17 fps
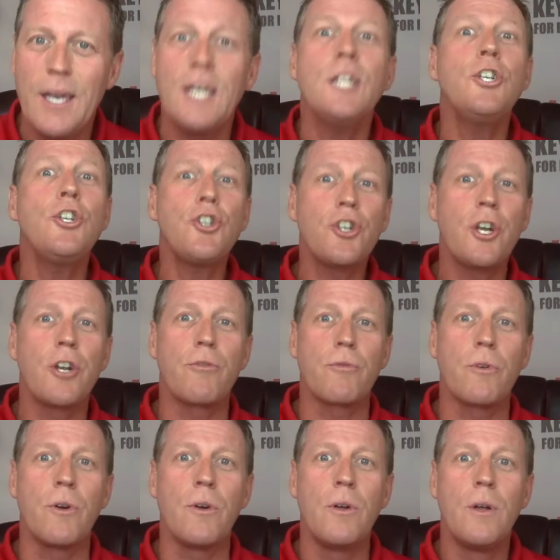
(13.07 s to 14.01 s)
In
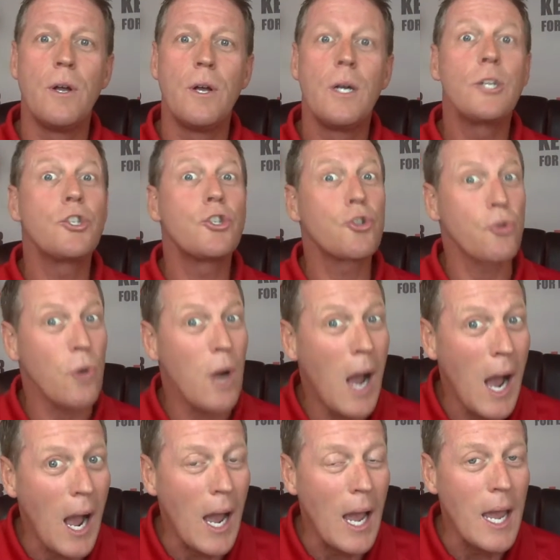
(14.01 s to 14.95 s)
general,
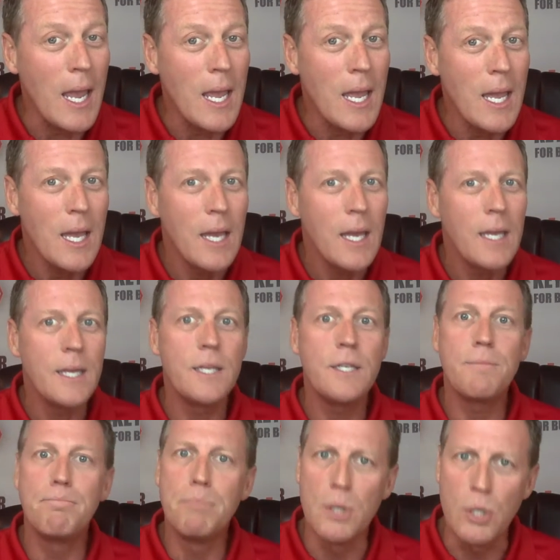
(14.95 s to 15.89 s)
try
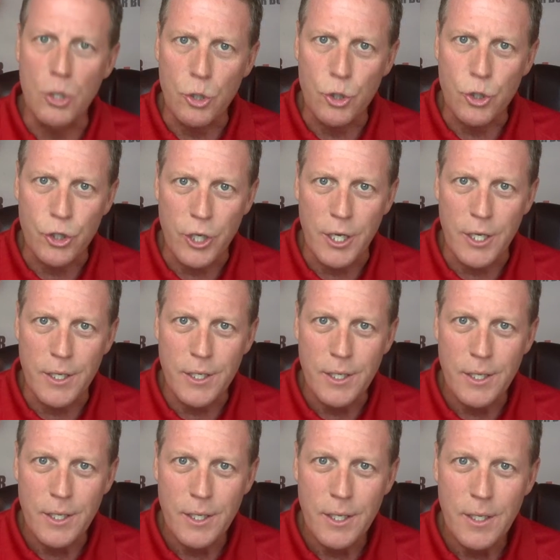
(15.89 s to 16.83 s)
is
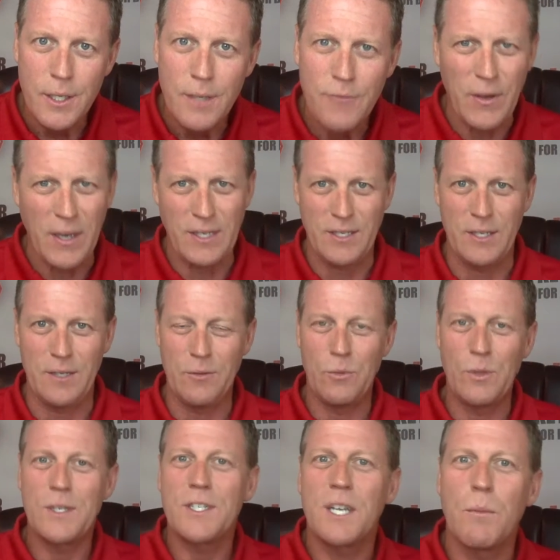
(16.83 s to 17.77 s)
bullshit.
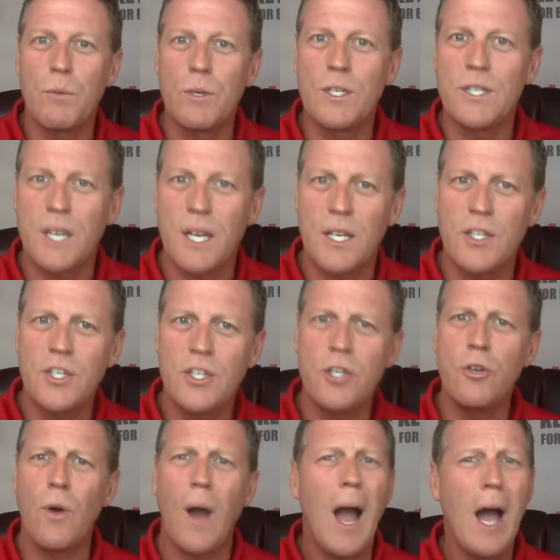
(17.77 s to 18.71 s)
Face it, when someone says
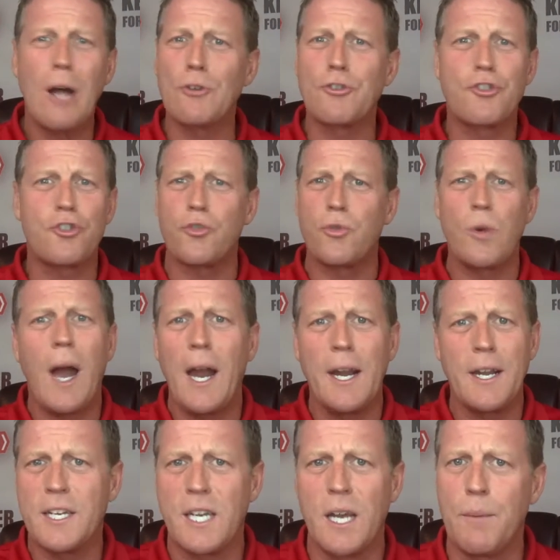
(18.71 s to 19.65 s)
to you, I'll
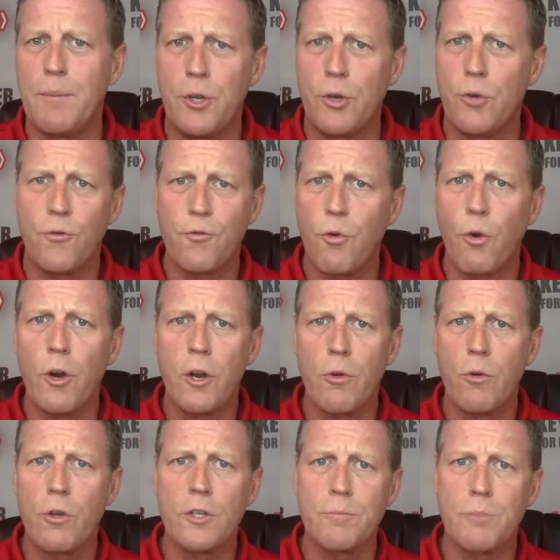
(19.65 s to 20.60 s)
try to come to your four
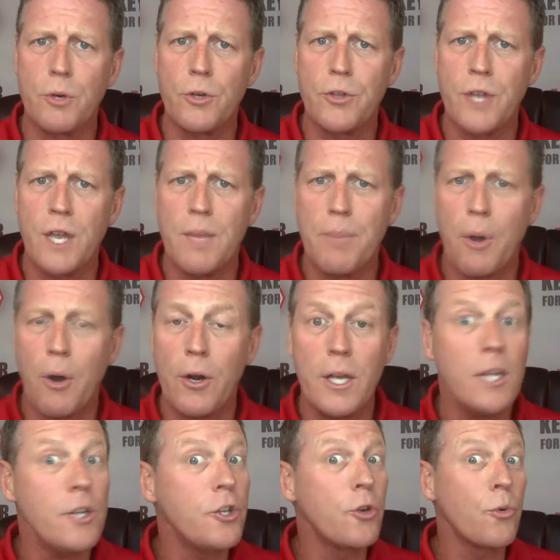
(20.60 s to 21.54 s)
year old's birthday
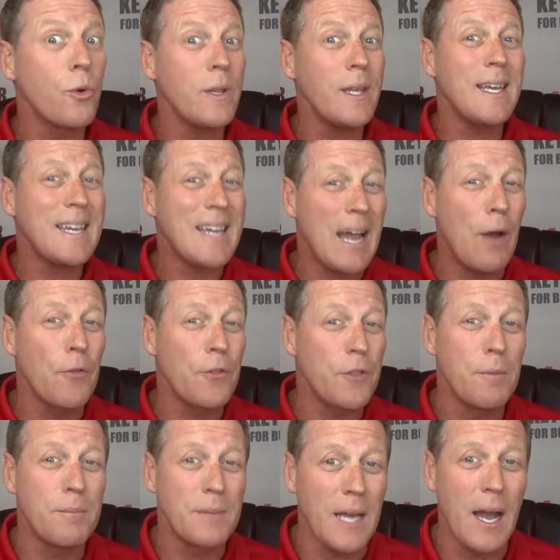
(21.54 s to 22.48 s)
party, do you really
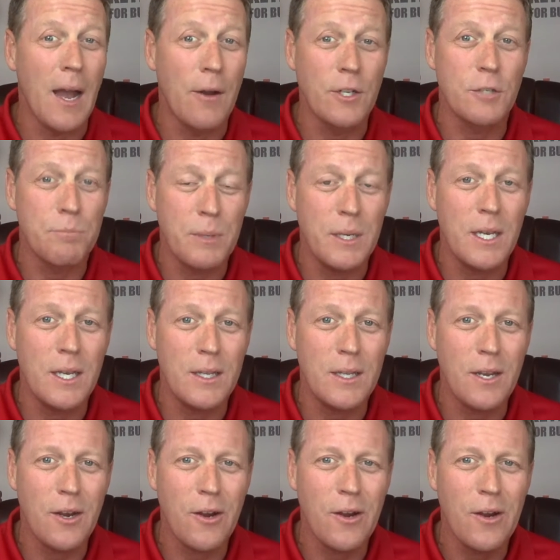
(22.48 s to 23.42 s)
count them down as
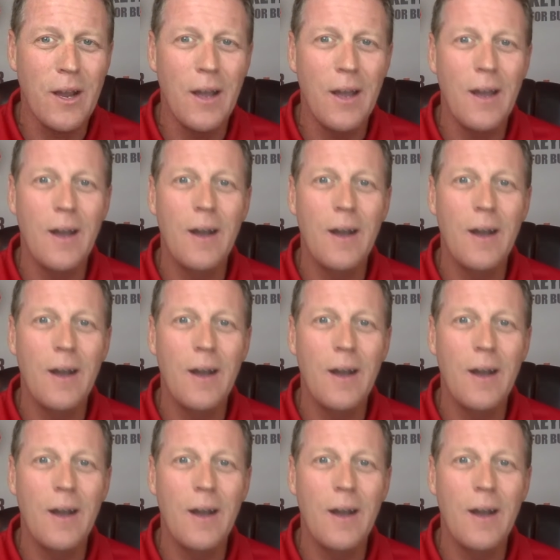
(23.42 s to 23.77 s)
being there?